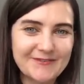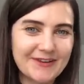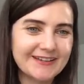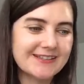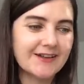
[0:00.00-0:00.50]

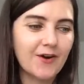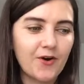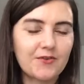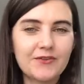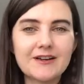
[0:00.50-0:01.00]
because like
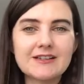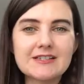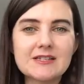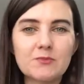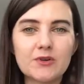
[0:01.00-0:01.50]
confidence
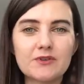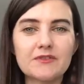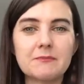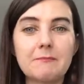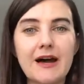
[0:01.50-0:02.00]
is more of
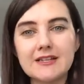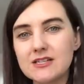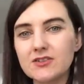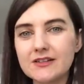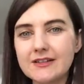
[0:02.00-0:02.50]
the
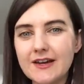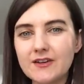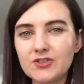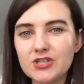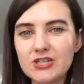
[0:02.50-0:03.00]
masculine
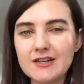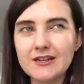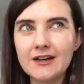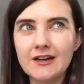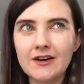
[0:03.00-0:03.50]
energy